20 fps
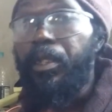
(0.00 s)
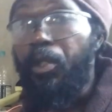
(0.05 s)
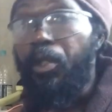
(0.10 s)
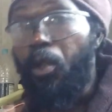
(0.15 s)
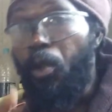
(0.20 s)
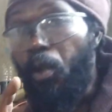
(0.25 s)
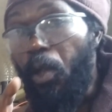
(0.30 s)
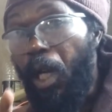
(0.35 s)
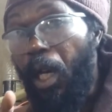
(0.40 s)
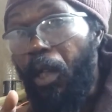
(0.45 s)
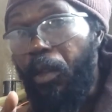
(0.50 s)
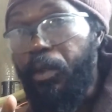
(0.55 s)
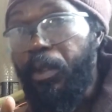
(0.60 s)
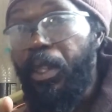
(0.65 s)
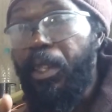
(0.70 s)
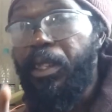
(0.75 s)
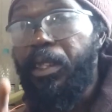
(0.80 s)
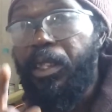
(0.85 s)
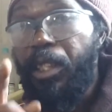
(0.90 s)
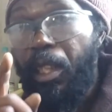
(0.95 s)
Go out
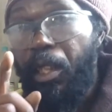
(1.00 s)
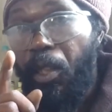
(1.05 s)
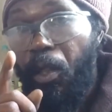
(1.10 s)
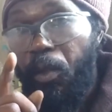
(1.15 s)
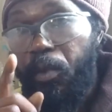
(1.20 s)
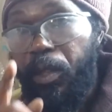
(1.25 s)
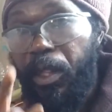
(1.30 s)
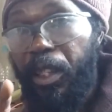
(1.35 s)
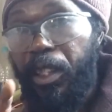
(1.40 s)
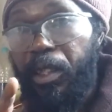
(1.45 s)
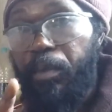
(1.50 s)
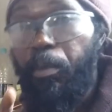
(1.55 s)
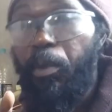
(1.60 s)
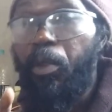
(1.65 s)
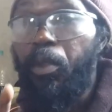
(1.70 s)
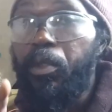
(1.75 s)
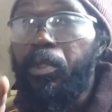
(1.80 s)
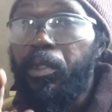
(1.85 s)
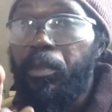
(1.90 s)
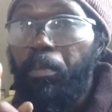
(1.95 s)
and check out these
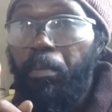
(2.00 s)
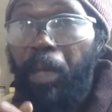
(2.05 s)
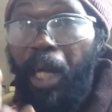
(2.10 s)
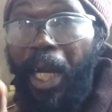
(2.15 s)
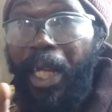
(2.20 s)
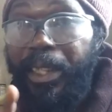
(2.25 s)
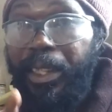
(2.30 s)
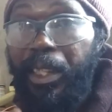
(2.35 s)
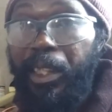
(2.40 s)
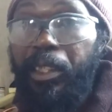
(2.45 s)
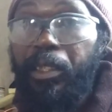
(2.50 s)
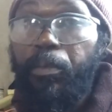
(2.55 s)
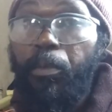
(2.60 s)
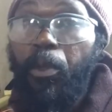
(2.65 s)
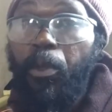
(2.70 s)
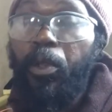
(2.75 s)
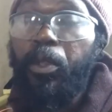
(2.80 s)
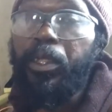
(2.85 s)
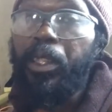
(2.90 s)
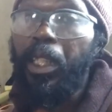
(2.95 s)
books. Buy these
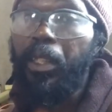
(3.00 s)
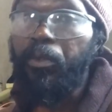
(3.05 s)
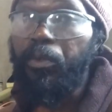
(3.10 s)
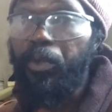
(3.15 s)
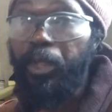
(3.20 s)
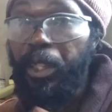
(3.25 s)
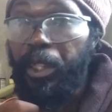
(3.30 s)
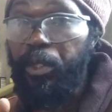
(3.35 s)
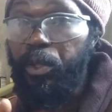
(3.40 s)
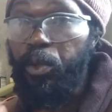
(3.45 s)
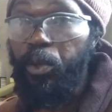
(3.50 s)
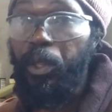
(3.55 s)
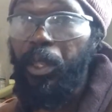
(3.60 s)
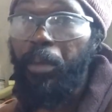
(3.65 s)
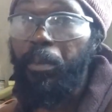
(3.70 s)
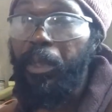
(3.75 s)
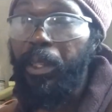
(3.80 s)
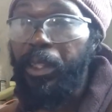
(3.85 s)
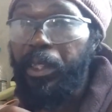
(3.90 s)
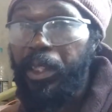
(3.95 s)
books and read through them
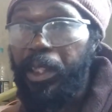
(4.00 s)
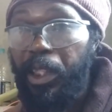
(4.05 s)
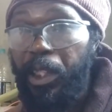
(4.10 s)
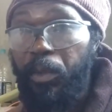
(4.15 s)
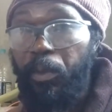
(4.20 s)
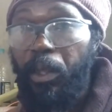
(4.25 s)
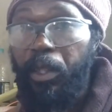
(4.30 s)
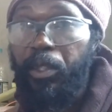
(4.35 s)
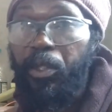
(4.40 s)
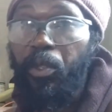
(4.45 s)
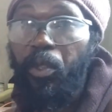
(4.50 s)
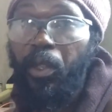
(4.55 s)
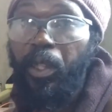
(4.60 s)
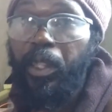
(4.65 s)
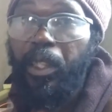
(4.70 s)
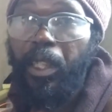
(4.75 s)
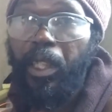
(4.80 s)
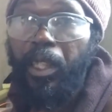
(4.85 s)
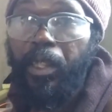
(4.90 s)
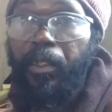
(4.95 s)
and see what's going
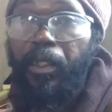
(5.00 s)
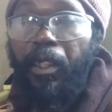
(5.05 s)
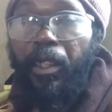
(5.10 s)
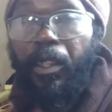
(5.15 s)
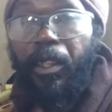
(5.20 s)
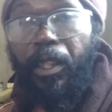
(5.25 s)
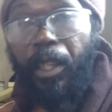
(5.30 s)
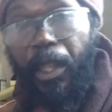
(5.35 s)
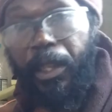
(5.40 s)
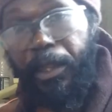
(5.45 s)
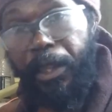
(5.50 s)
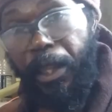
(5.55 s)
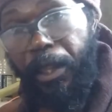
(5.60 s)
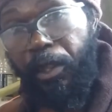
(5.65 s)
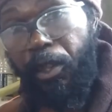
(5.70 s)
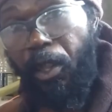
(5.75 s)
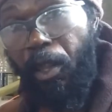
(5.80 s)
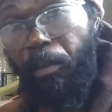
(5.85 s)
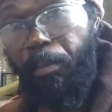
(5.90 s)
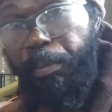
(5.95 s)
on. And then
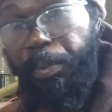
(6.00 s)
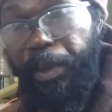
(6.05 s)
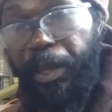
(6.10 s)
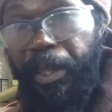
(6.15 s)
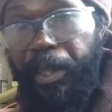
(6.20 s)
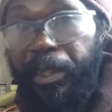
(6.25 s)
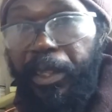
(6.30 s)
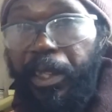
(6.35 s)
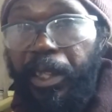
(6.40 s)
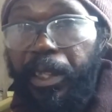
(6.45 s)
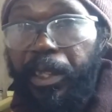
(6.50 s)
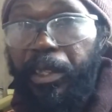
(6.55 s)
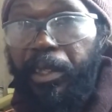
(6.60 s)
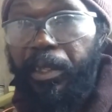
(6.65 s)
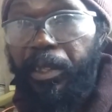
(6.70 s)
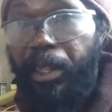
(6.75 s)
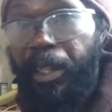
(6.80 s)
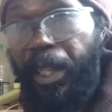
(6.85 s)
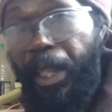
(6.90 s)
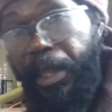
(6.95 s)
compare things
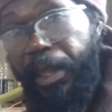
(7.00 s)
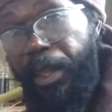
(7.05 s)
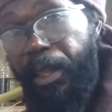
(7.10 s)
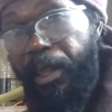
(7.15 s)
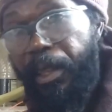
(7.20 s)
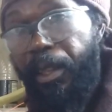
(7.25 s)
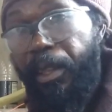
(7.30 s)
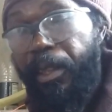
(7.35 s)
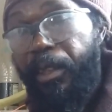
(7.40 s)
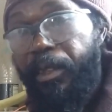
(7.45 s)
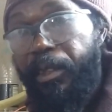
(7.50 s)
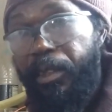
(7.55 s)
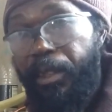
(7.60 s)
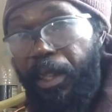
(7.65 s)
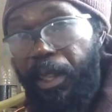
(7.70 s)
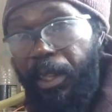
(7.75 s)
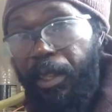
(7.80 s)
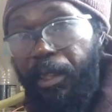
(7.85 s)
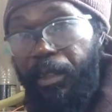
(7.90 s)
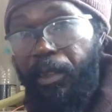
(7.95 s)
together.
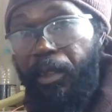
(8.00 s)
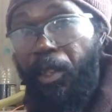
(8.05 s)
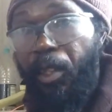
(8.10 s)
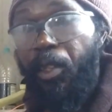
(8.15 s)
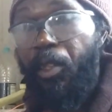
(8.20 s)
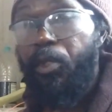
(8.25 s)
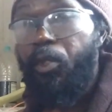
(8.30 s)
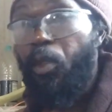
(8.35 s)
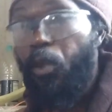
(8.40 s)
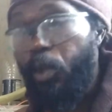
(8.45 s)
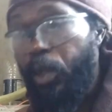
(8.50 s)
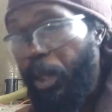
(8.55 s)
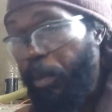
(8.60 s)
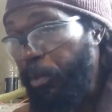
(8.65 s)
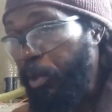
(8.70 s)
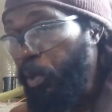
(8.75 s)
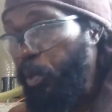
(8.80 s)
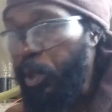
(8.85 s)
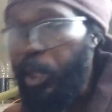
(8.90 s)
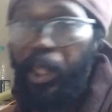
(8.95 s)
Seeing, now that we
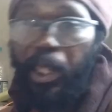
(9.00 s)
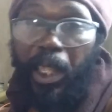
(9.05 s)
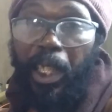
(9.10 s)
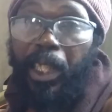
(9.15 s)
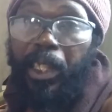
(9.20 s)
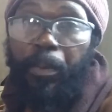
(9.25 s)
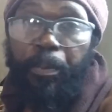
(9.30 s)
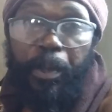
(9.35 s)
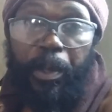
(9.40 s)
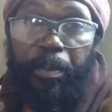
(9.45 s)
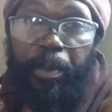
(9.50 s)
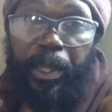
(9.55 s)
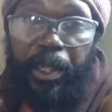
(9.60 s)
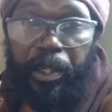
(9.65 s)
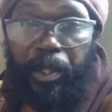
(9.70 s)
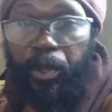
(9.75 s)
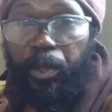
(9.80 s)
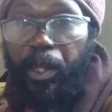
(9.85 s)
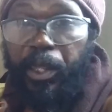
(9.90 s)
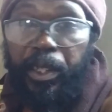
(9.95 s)
know that a lot of people are
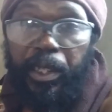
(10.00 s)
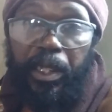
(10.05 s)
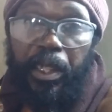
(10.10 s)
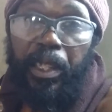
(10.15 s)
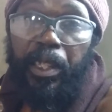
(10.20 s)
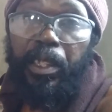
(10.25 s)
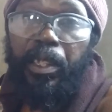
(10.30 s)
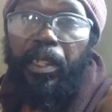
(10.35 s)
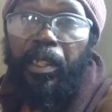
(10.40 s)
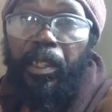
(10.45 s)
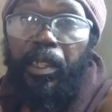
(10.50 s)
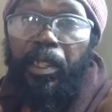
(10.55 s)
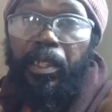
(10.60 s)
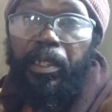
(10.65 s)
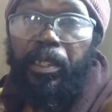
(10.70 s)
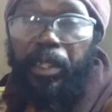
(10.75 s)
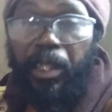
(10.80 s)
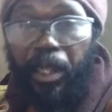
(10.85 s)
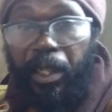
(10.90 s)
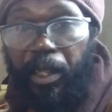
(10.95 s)
interested,
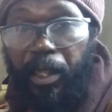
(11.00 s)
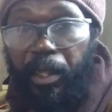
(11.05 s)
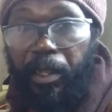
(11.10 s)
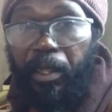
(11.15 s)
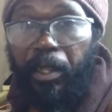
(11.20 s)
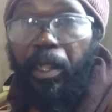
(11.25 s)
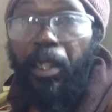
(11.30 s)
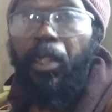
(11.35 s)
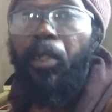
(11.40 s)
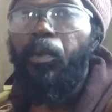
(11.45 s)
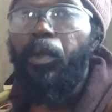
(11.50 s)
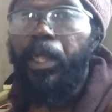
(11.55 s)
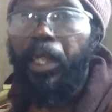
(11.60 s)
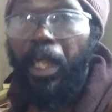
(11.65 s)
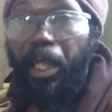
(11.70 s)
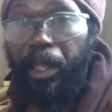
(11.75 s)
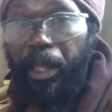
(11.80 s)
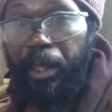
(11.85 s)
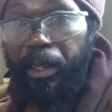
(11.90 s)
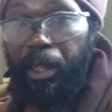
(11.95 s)
seeing, we
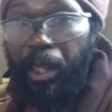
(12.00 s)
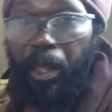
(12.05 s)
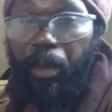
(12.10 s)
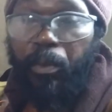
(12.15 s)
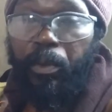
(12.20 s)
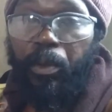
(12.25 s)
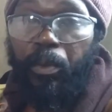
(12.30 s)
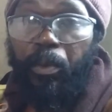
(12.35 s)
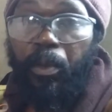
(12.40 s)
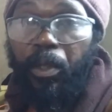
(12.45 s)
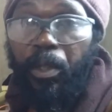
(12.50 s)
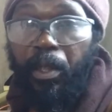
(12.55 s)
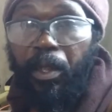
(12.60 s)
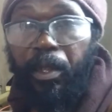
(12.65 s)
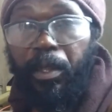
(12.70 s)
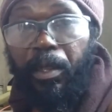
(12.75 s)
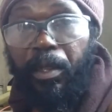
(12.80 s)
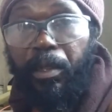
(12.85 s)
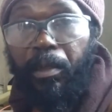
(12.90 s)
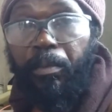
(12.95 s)
can get on with the
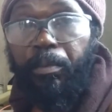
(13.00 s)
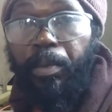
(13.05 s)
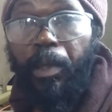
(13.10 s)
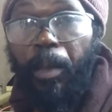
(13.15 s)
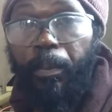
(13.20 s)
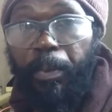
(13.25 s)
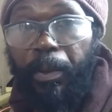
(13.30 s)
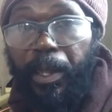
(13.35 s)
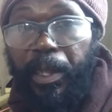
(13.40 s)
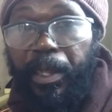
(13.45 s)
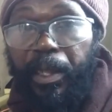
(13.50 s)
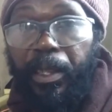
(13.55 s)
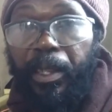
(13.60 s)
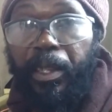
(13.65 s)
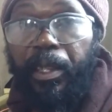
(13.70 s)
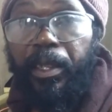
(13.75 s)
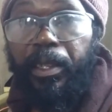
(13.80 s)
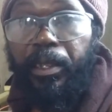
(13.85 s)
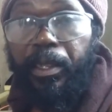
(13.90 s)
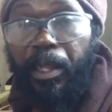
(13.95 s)
work properly.
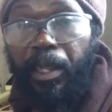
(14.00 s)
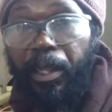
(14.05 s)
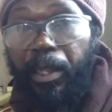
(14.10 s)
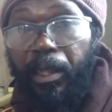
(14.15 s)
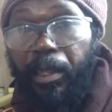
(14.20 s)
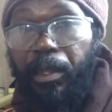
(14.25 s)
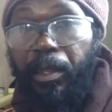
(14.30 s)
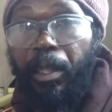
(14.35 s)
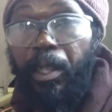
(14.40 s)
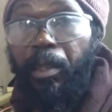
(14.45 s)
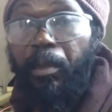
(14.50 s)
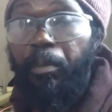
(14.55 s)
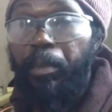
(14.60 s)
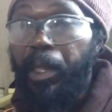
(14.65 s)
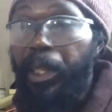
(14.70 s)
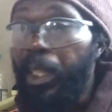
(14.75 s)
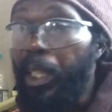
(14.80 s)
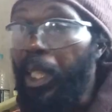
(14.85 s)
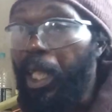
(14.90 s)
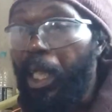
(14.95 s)
Seeing, we
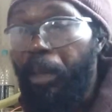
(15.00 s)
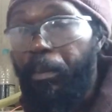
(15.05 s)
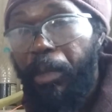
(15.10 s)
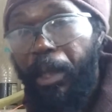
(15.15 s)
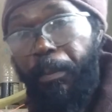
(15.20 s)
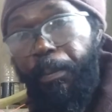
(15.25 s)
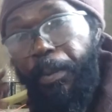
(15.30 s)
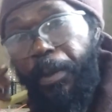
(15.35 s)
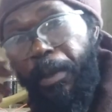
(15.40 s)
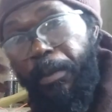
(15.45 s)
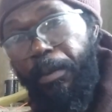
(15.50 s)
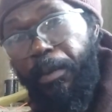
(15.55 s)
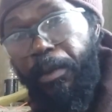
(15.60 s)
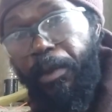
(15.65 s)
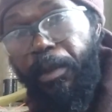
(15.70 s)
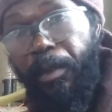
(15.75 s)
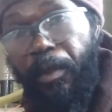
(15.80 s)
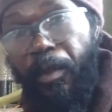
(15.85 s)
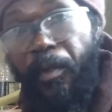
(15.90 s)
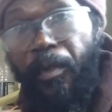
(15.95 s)
can't make
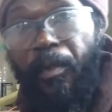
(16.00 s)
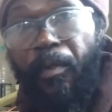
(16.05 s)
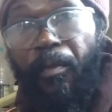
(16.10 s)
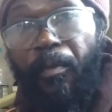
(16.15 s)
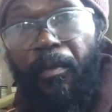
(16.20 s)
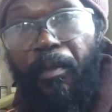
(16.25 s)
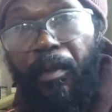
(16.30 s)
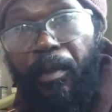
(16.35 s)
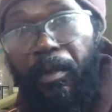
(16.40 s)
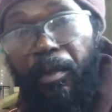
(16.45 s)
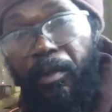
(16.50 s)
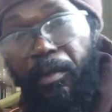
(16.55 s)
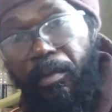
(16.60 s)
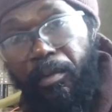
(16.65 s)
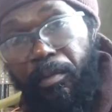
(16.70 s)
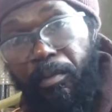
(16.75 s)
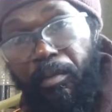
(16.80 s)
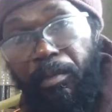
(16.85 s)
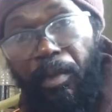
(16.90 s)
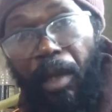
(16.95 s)
people,
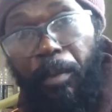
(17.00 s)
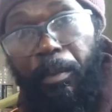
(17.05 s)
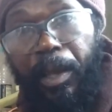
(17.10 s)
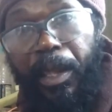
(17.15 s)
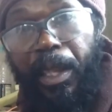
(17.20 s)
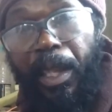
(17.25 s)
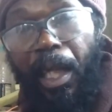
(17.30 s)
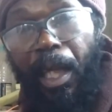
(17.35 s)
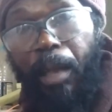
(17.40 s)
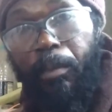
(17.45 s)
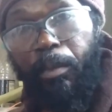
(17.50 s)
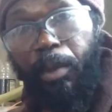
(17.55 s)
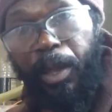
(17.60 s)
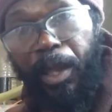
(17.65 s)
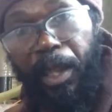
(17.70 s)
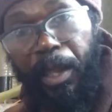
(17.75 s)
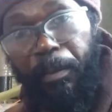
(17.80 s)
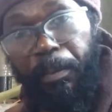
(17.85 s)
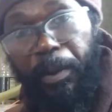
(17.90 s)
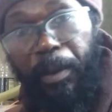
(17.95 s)
and we can't bring
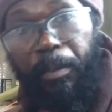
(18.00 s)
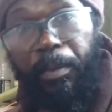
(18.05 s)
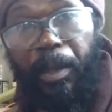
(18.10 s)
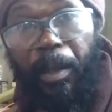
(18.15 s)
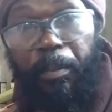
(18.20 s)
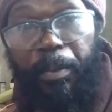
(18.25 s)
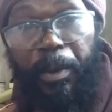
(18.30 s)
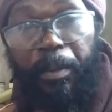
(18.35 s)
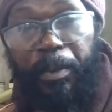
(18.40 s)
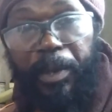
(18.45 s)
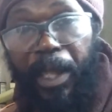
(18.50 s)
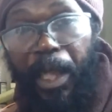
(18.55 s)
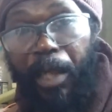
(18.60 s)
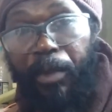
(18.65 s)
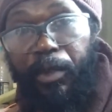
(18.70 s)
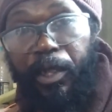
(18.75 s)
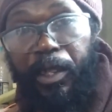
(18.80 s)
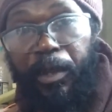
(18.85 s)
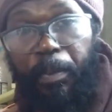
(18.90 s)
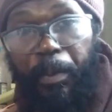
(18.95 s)
in people, and people not
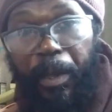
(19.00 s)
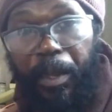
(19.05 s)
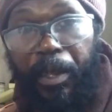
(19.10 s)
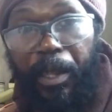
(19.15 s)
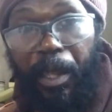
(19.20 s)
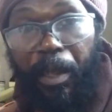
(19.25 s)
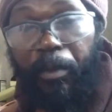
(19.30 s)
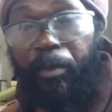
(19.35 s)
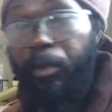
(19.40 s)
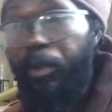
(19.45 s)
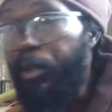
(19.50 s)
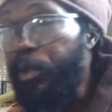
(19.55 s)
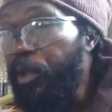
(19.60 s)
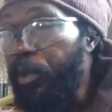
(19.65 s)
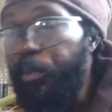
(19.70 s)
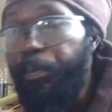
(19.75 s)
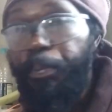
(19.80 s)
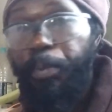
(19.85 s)
respect how you're